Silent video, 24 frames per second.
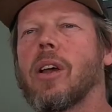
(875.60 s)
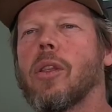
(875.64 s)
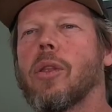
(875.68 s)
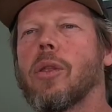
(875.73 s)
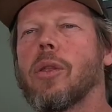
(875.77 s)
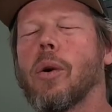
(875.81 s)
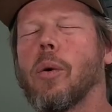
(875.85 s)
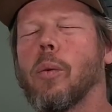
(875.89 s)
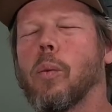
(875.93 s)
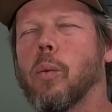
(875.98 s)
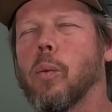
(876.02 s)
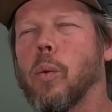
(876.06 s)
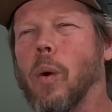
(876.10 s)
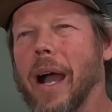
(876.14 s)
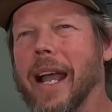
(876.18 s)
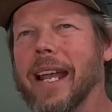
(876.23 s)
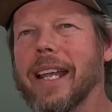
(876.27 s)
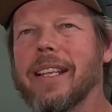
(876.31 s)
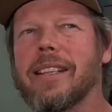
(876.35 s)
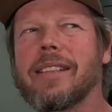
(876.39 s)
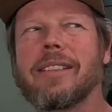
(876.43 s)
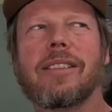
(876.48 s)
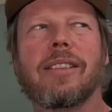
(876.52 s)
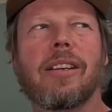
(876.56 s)
The
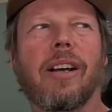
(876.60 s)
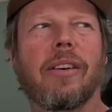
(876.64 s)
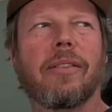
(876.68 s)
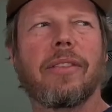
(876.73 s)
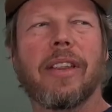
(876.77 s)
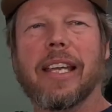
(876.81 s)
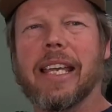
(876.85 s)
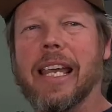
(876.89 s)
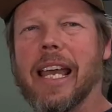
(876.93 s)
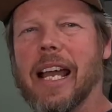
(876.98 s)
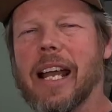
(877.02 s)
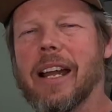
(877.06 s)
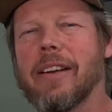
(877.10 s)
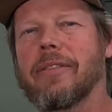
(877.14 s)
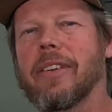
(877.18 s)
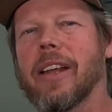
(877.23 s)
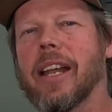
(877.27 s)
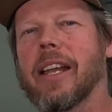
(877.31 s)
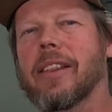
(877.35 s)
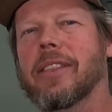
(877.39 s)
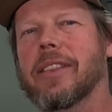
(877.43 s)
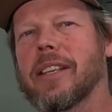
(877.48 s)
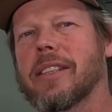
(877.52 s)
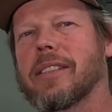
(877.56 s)
weight of the
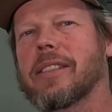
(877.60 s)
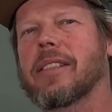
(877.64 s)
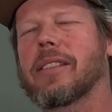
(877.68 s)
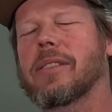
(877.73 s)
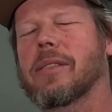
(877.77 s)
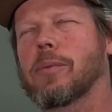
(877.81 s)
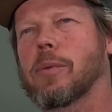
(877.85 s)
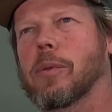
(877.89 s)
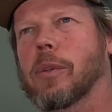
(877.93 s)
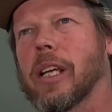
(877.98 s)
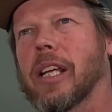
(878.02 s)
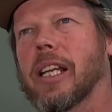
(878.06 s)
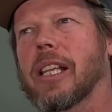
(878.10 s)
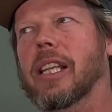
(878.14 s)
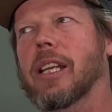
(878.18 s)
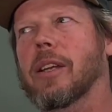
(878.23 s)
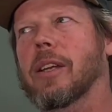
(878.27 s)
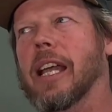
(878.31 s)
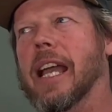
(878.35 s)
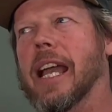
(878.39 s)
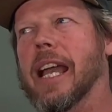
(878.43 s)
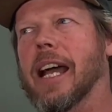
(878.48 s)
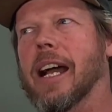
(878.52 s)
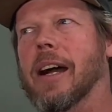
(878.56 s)
caravan, this is
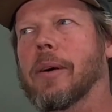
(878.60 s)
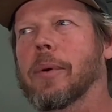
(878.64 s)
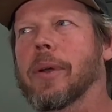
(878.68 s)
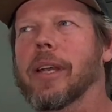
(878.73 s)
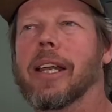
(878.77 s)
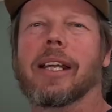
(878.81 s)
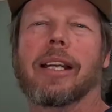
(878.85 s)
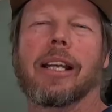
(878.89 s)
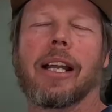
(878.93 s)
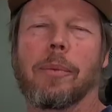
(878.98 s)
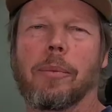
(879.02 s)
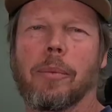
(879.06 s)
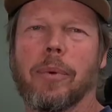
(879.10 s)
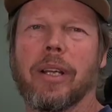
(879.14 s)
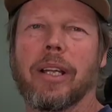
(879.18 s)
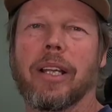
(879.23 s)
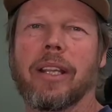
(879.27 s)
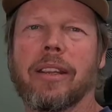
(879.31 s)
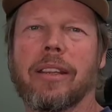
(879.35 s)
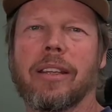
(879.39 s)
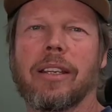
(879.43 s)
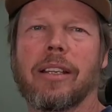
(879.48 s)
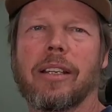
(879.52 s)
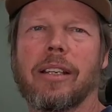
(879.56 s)
really how we ended up
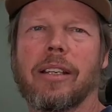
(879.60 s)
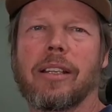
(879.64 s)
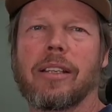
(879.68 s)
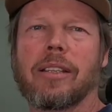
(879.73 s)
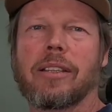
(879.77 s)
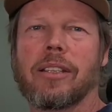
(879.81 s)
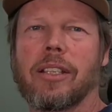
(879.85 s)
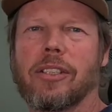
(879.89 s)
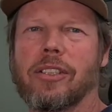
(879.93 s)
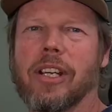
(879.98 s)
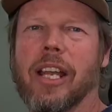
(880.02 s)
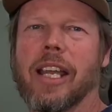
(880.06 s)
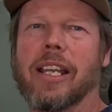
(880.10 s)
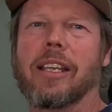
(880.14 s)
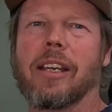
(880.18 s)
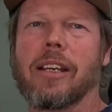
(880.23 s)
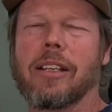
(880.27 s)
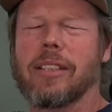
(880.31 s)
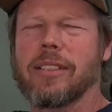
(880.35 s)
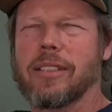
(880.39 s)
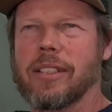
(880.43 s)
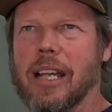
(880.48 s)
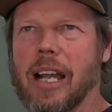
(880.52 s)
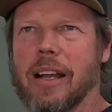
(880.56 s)
with the Jayco
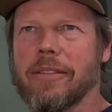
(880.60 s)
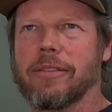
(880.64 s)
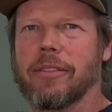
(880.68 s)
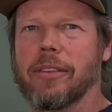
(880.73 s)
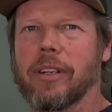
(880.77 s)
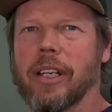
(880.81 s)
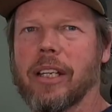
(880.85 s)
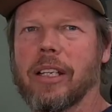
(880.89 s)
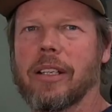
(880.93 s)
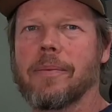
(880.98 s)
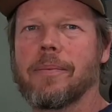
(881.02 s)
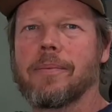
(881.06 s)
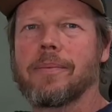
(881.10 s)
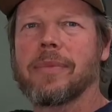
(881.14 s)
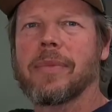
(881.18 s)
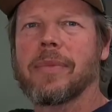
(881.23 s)
Discovery.